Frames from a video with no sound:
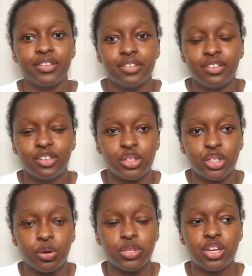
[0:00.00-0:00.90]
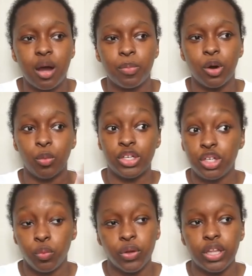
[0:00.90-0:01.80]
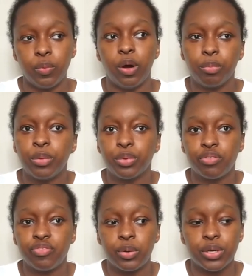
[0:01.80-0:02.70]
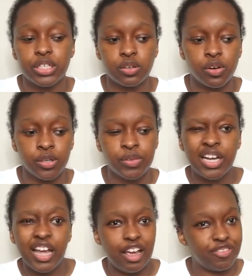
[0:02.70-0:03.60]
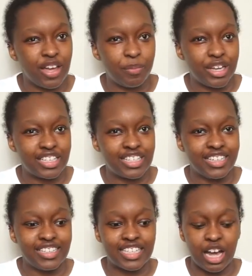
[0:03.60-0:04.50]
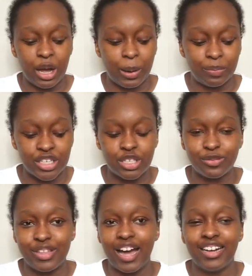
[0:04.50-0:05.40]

your showstopper, what you really want people to focus on, if that makes sense. Um, so that